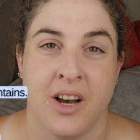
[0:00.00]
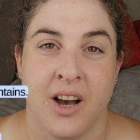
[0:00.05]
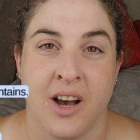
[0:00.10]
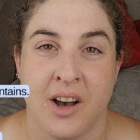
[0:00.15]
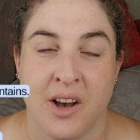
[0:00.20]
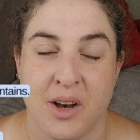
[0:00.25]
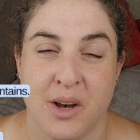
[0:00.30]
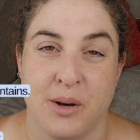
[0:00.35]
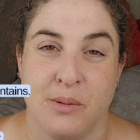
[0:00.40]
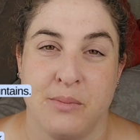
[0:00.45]

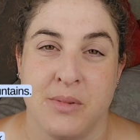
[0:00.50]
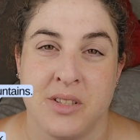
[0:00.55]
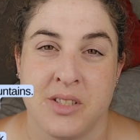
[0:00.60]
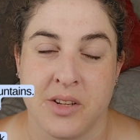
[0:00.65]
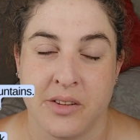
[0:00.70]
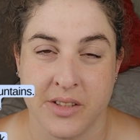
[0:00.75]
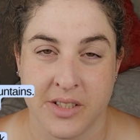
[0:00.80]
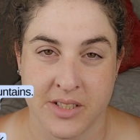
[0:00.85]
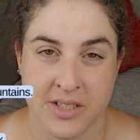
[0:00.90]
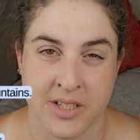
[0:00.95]

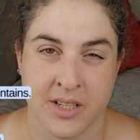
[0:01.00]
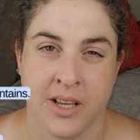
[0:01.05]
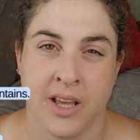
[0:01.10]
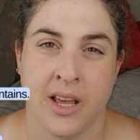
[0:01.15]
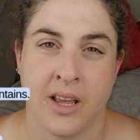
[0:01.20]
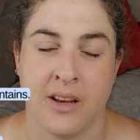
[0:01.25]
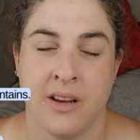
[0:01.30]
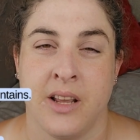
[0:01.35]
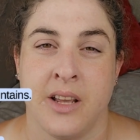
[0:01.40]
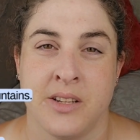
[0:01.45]
So this
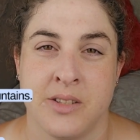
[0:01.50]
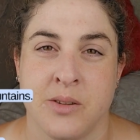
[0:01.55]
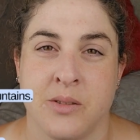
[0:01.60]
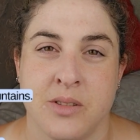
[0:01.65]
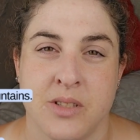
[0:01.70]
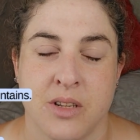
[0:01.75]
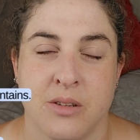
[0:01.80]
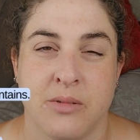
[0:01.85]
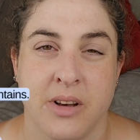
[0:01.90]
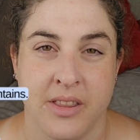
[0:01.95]
again is
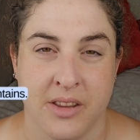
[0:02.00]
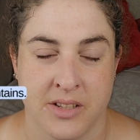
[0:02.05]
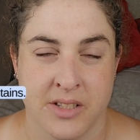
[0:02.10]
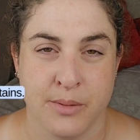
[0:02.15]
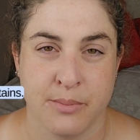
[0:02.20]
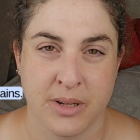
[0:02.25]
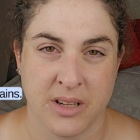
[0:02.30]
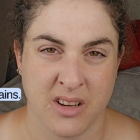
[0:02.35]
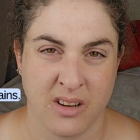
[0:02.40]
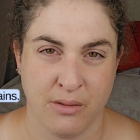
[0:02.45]
also one that's a
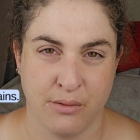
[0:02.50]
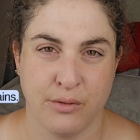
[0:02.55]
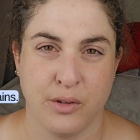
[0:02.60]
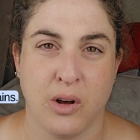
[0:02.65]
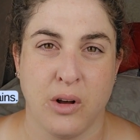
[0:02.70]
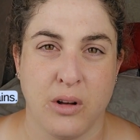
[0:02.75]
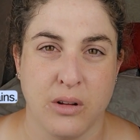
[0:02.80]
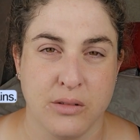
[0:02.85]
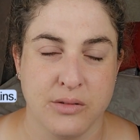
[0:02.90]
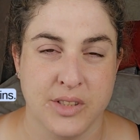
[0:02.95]
bit
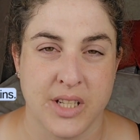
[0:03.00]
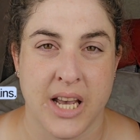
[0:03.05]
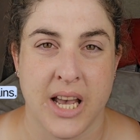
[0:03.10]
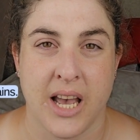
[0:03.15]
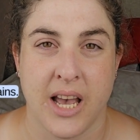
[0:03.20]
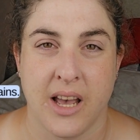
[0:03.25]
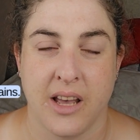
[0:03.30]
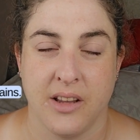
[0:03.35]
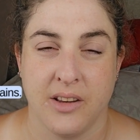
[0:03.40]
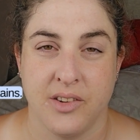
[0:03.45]
involved.
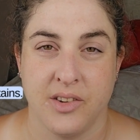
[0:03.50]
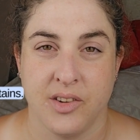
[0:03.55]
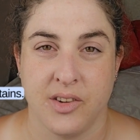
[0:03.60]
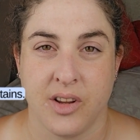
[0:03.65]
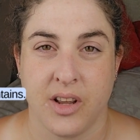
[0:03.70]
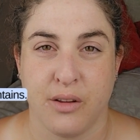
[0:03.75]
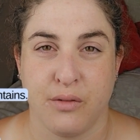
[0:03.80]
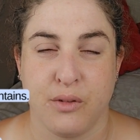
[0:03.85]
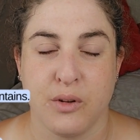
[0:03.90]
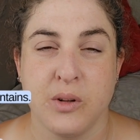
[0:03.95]
And
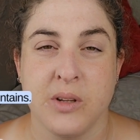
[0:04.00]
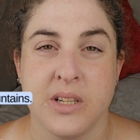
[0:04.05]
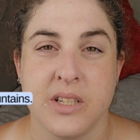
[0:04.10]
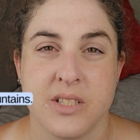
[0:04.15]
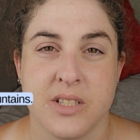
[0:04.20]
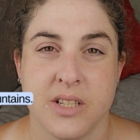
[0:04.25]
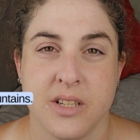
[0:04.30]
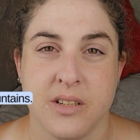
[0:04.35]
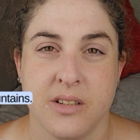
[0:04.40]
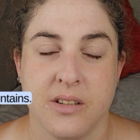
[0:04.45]
if you
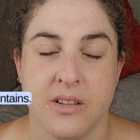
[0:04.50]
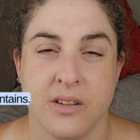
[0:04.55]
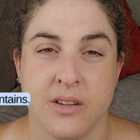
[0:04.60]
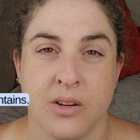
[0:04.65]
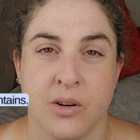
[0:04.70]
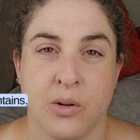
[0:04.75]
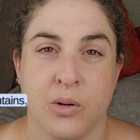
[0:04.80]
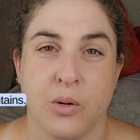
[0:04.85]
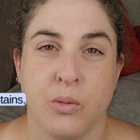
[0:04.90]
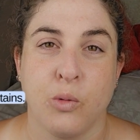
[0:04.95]
listen
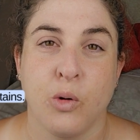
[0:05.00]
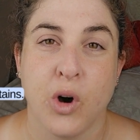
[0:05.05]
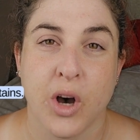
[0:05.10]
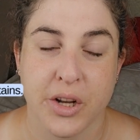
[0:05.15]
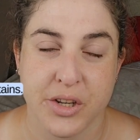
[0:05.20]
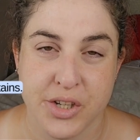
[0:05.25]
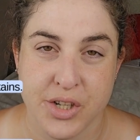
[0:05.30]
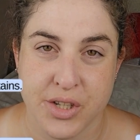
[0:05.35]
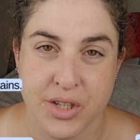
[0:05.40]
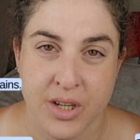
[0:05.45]
or
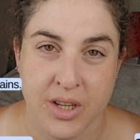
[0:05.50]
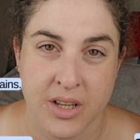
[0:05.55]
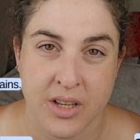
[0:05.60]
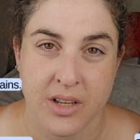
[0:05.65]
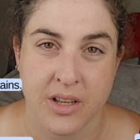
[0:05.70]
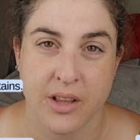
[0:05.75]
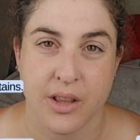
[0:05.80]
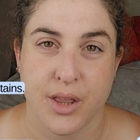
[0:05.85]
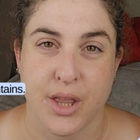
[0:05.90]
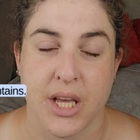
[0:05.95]
watch
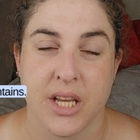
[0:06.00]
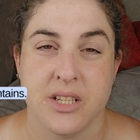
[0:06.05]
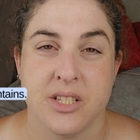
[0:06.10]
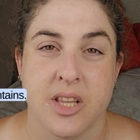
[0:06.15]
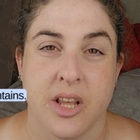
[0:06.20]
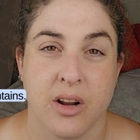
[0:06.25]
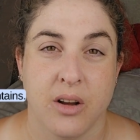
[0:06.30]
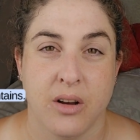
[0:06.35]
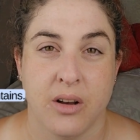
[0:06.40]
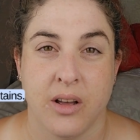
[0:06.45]
things
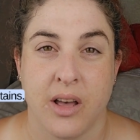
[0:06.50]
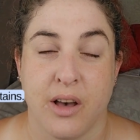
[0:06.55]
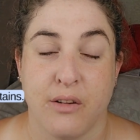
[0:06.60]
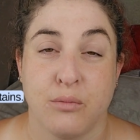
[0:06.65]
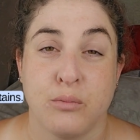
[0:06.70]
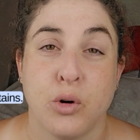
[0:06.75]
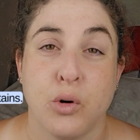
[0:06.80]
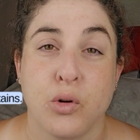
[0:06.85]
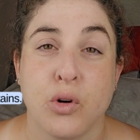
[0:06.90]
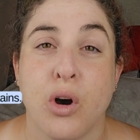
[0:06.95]
that have
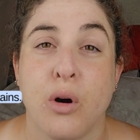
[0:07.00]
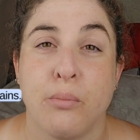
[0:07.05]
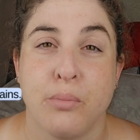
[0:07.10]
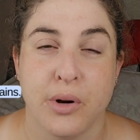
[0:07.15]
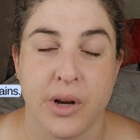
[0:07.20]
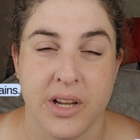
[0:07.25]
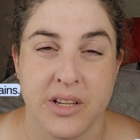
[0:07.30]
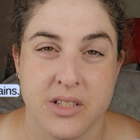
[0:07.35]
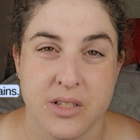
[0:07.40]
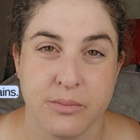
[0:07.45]
more
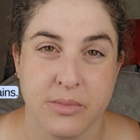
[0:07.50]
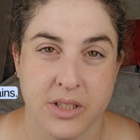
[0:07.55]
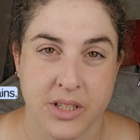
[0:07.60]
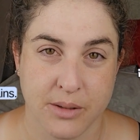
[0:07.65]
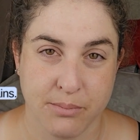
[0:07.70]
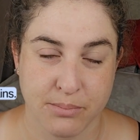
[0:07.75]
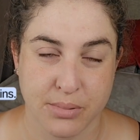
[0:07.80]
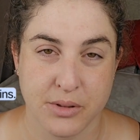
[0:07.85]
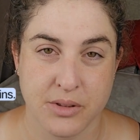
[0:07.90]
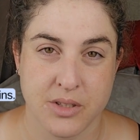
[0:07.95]
comprehensible
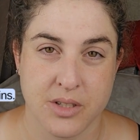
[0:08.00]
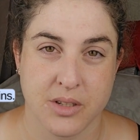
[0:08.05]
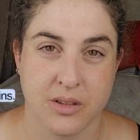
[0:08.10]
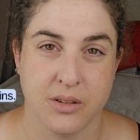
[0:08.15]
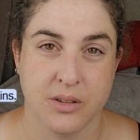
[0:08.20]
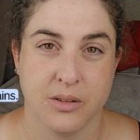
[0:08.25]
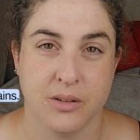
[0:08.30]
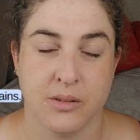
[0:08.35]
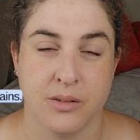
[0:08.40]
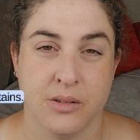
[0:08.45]
input,
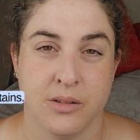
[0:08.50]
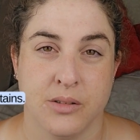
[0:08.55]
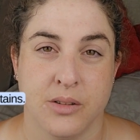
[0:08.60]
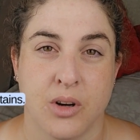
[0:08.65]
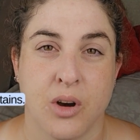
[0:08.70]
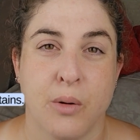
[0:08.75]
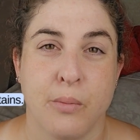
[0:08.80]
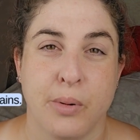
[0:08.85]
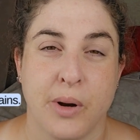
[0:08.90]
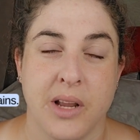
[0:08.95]
so the
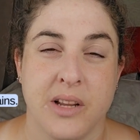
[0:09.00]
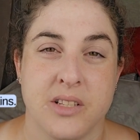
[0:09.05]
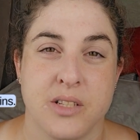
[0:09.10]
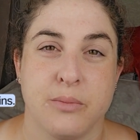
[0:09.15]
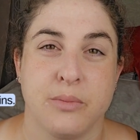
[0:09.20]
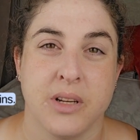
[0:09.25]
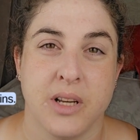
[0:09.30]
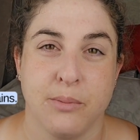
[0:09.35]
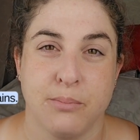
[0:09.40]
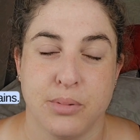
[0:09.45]

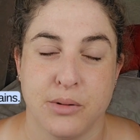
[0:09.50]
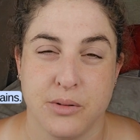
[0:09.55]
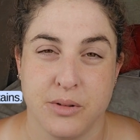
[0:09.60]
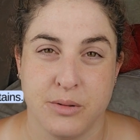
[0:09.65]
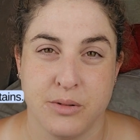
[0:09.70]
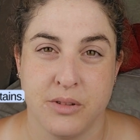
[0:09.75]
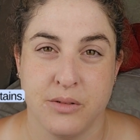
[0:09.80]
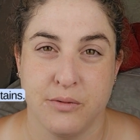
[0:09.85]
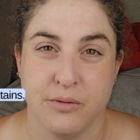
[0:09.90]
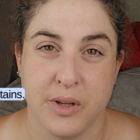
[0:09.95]
comprehensible input
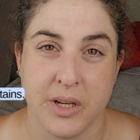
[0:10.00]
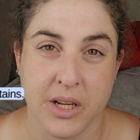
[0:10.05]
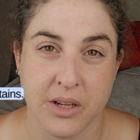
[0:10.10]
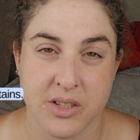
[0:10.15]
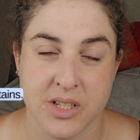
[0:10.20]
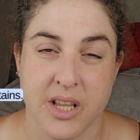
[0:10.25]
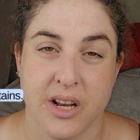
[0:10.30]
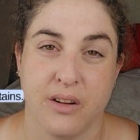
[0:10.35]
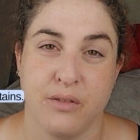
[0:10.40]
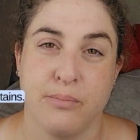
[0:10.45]

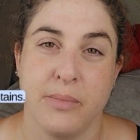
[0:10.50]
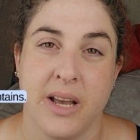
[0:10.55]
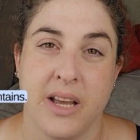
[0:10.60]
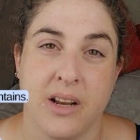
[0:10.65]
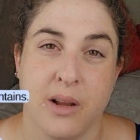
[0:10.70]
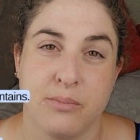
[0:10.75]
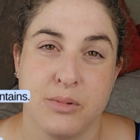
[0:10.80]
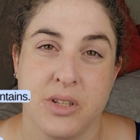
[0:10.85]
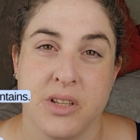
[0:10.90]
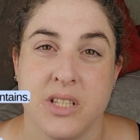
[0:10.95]
videos that I've made
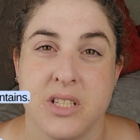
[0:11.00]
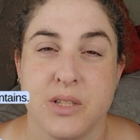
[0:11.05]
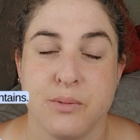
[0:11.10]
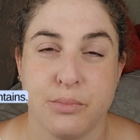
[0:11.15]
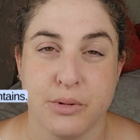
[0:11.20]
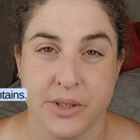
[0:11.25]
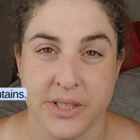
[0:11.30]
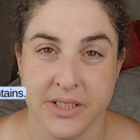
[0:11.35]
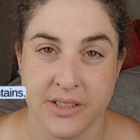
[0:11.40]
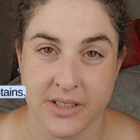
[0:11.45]
up to this
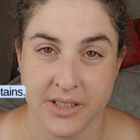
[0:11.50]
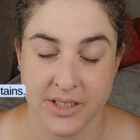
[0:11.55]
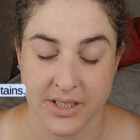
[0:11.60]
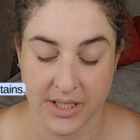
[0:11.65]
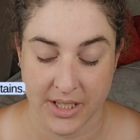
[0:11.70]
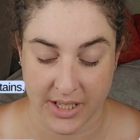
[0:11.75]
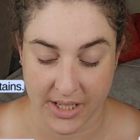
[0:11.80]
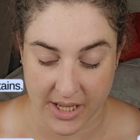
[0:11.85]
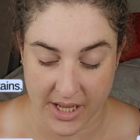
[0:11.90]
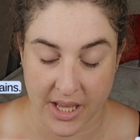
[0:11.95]
point
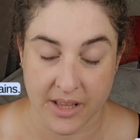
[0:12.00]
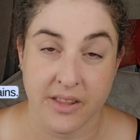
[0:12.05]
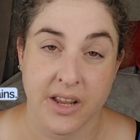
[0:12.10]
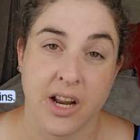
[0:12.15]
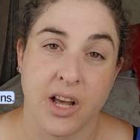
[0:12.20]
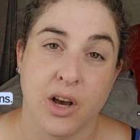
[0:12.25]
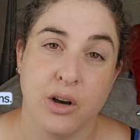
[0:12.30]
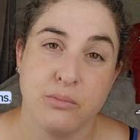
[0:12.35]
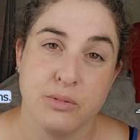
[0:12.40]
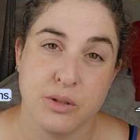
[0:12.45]
and that I
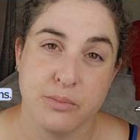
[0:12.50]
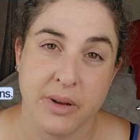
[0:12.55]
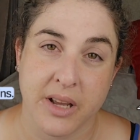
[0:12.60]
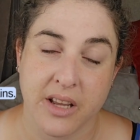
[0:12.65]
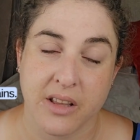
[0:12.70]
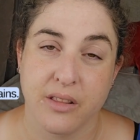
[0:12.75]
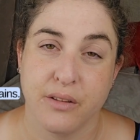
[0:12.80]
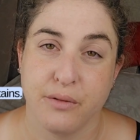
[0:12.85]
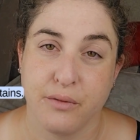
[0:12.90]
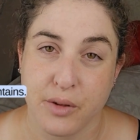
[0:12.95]
hope to make
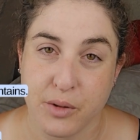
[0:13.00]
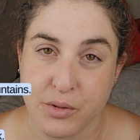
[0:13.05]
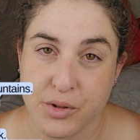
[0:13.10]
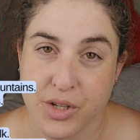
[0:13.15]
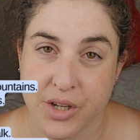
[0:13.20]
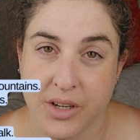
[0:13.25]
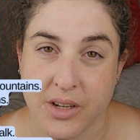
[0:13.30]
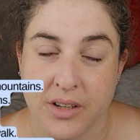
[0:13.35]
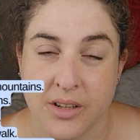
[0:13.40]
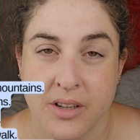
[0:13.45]
in the
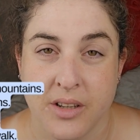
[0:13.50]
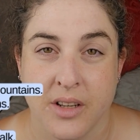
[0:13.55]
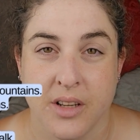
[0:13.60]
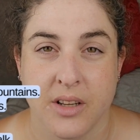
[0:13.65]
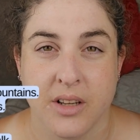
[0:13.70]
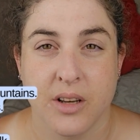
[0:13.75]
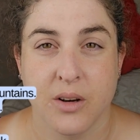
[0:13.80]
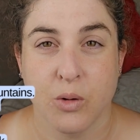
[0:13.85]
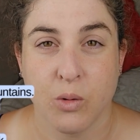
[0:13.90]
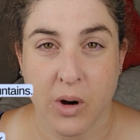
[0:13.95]
future,
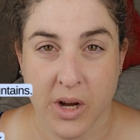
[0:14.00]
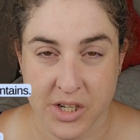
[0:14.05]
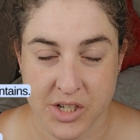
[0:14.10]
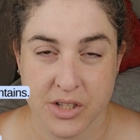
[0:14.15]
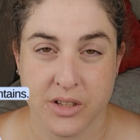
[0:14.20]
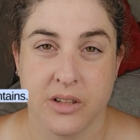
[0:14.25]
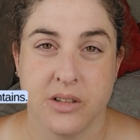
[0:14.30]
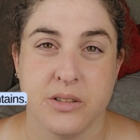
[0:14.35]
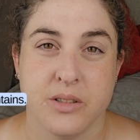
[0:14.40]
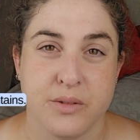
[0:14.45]
watch
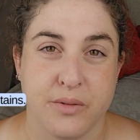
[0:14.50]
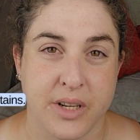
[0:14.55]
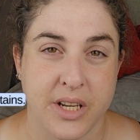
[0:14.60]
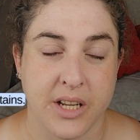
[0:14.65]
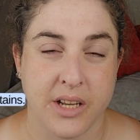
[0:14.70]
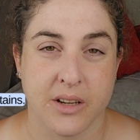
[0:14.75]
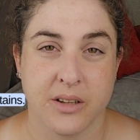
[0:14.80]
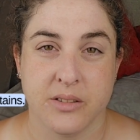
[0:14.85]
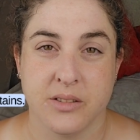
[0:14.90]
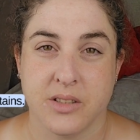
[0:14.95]
those
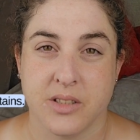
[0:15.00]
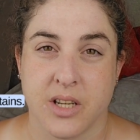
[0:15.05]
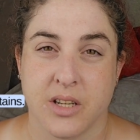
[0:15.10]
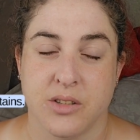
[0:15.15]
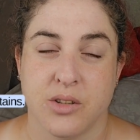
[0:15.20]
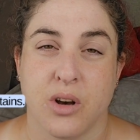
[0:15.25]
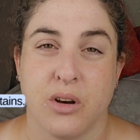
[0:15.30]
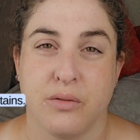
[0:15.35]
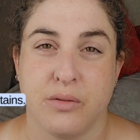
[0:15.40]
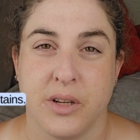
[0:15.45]
videos as
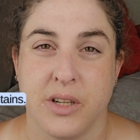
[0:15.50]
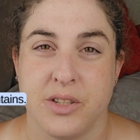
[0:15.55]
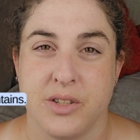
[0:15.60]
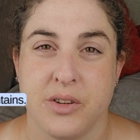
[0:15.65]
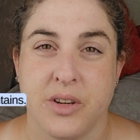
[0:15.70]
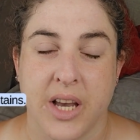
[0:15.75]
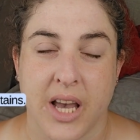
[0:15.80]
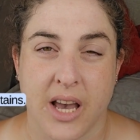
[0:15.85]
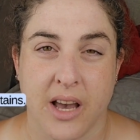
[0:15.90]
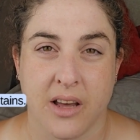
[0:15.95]
often as you
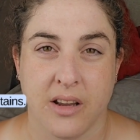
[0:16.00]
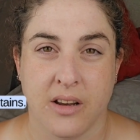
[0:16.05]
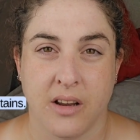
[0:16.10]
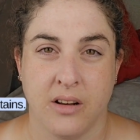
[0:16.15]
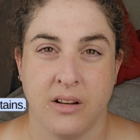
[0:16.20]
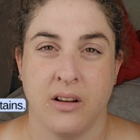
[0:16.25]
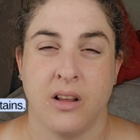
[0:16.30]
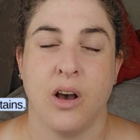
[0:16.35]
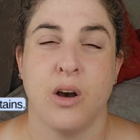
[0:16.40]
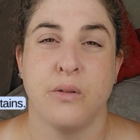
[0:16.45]
can
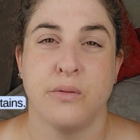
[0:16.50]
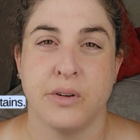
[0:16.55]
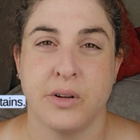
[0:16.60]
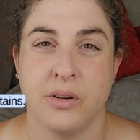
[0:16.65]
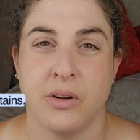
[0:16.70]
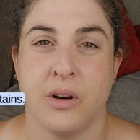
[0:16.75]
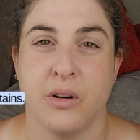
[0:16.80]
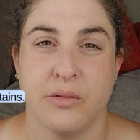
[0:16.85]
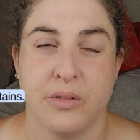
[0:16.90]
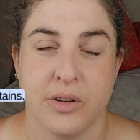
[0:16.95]
and
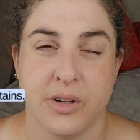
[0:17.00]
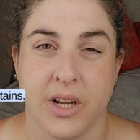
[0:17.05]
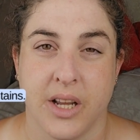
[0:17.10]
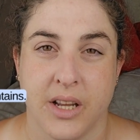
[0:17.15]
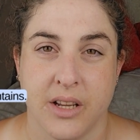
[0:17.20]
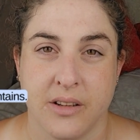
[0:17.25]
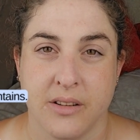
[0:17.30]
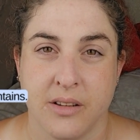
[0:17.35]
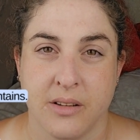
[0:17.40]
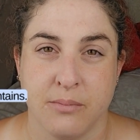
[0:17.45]
over
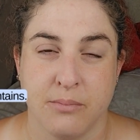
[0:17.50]
again.